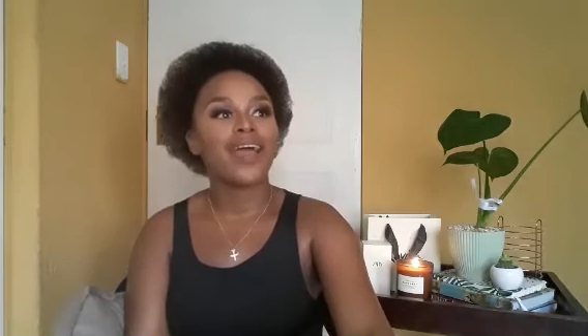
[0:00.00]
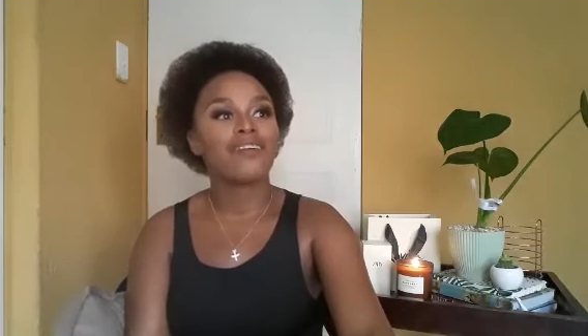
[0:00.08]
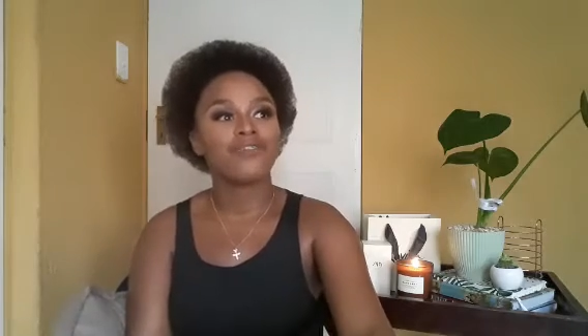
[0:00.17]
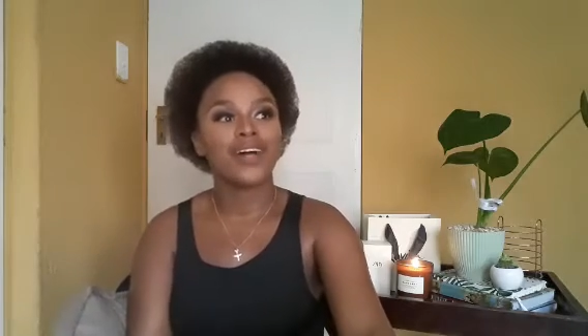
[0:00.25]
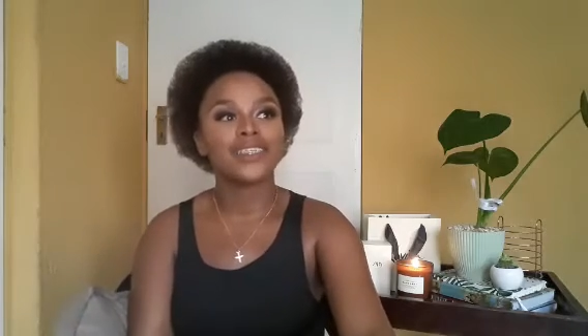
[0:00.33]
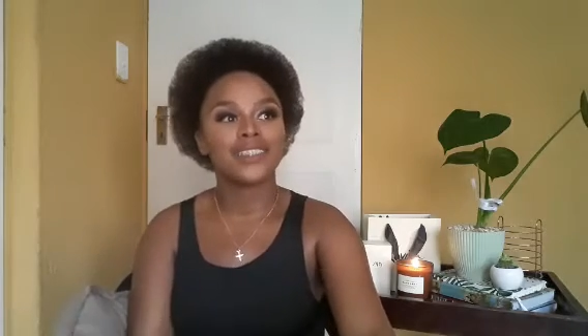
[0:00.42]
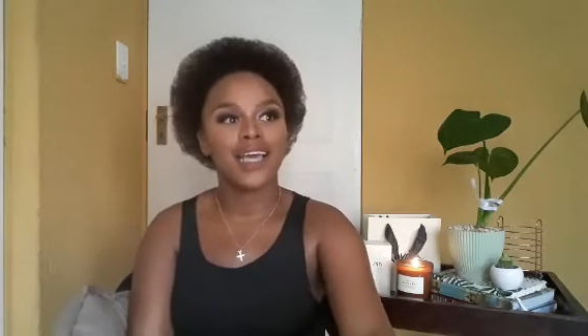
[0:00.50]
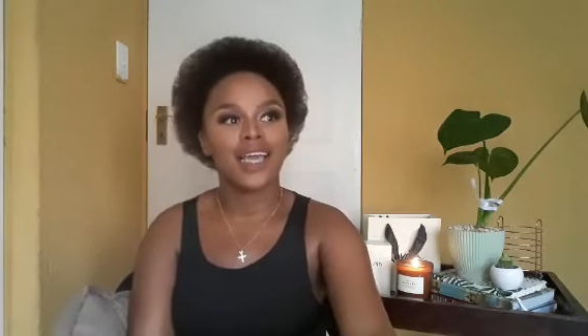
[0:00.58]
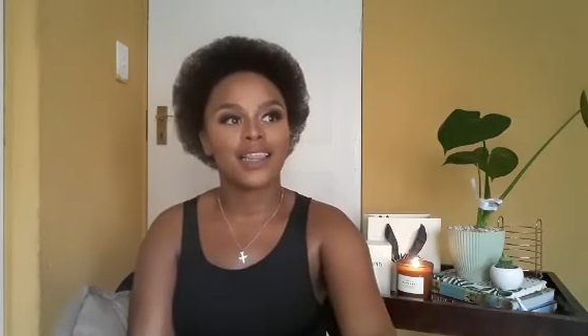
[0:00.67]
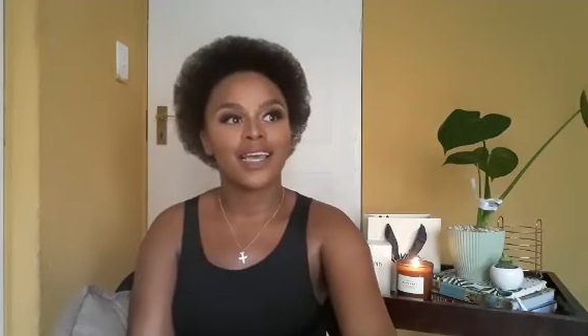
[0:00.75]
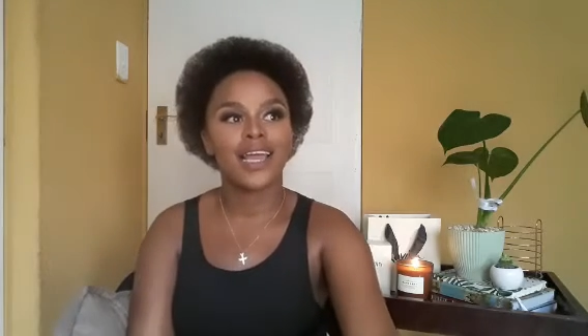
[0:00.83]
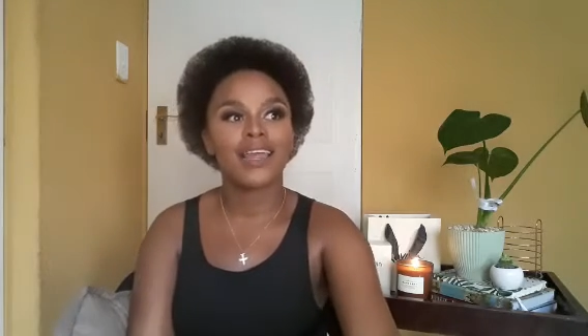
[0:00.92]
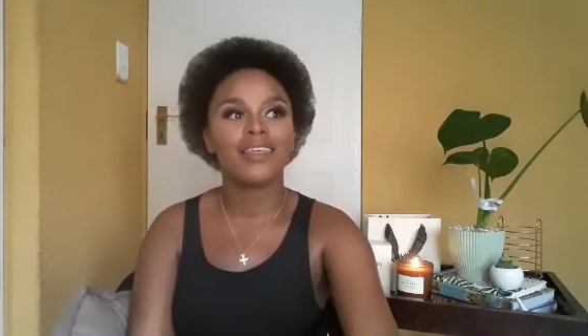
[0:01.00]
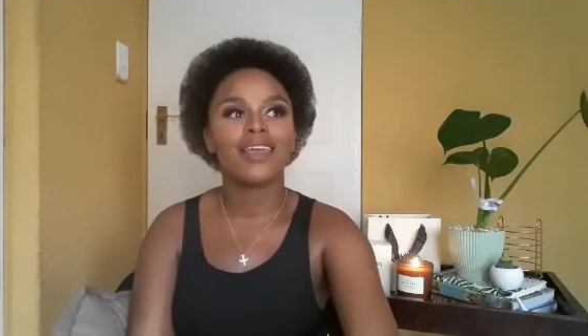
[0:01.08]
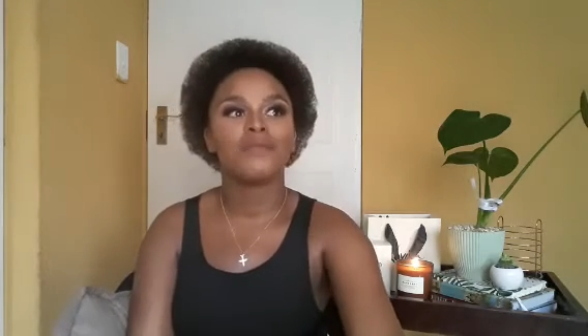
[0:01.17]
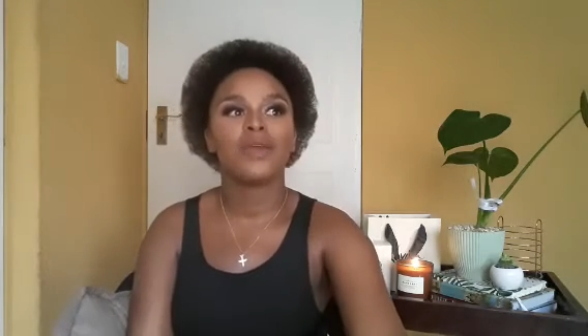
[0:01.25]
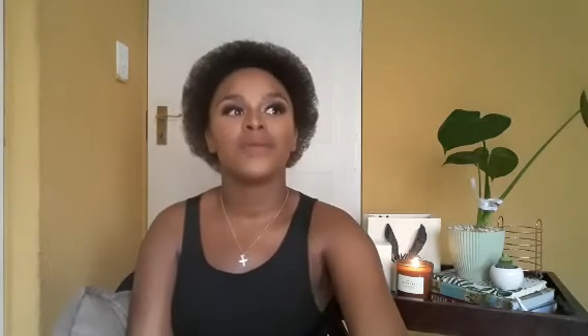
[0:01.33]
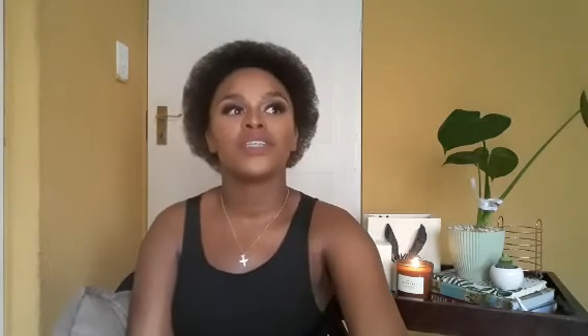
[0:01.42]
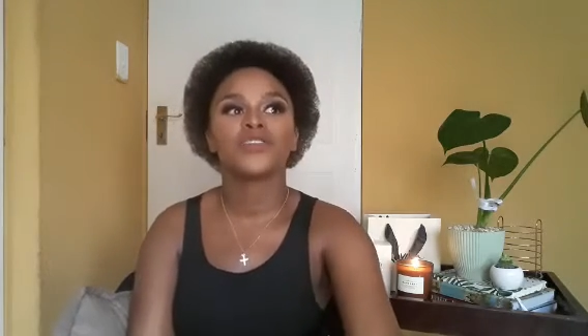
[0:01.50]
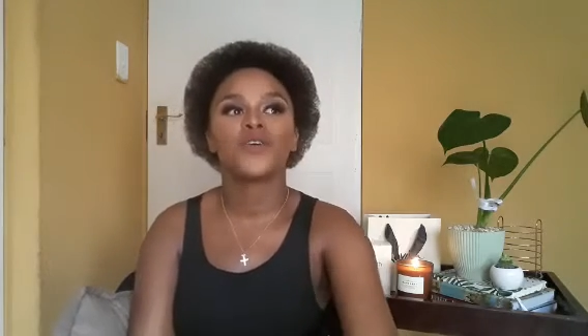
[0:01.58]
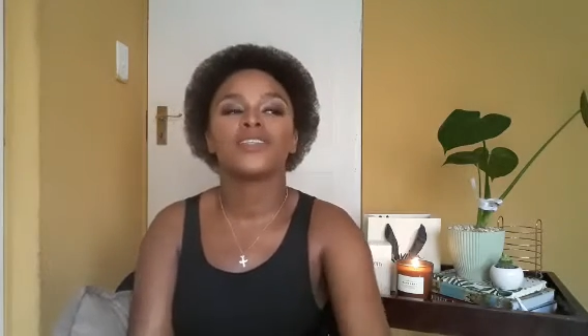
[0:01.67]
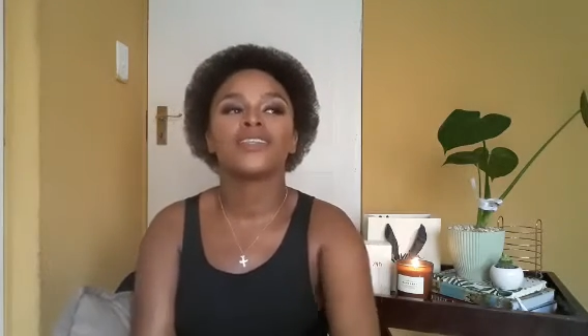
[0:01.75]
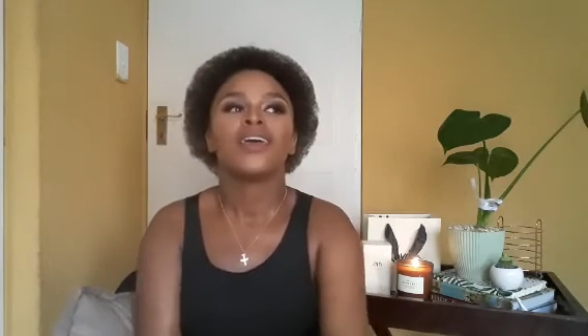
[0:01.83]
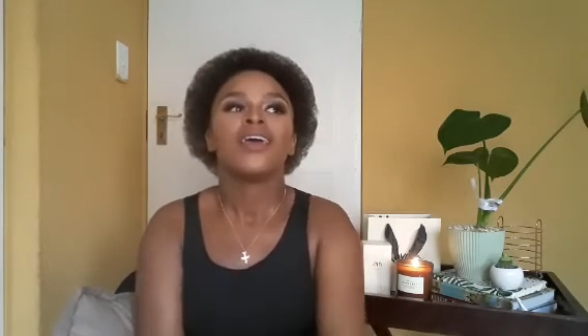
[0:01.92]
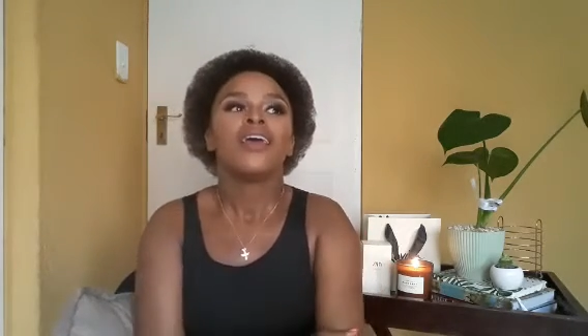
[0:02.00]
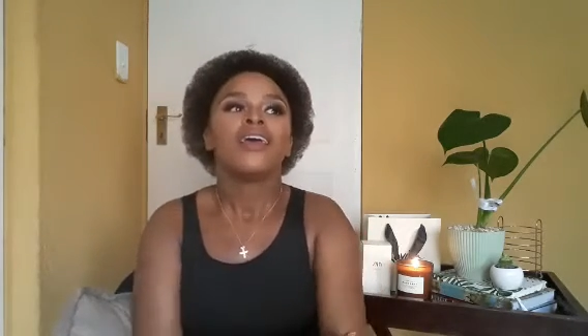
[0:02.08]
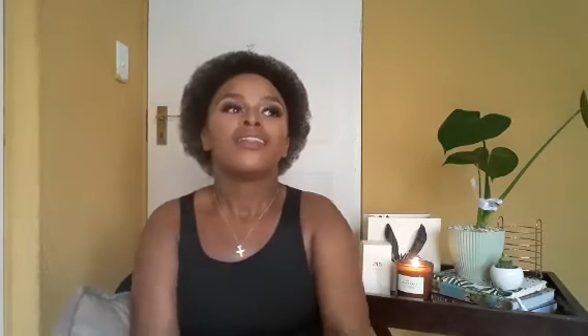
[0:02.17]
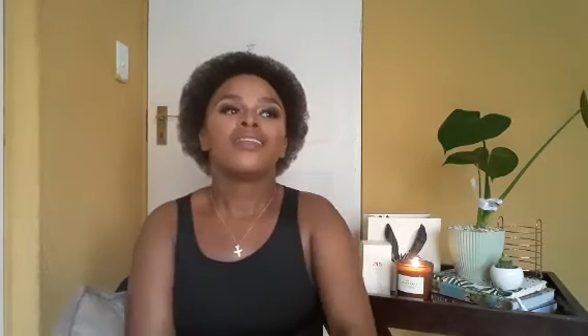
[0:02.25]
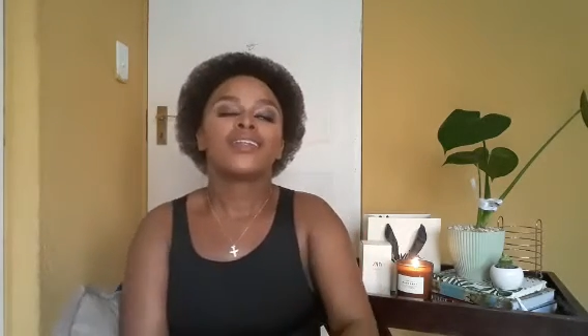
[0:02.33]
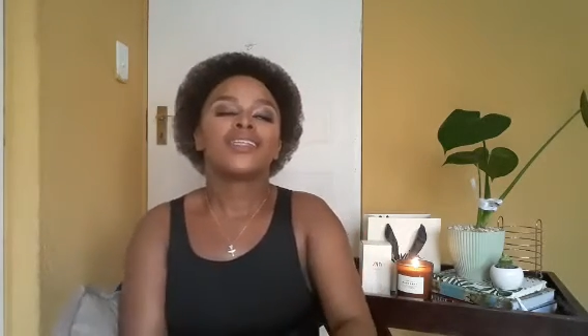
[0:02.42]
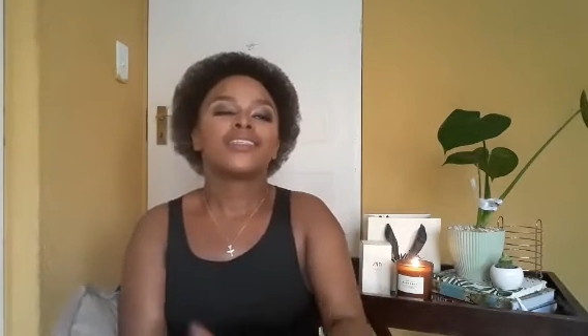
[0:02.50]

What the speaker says: I felt like that. I think maybe it's because they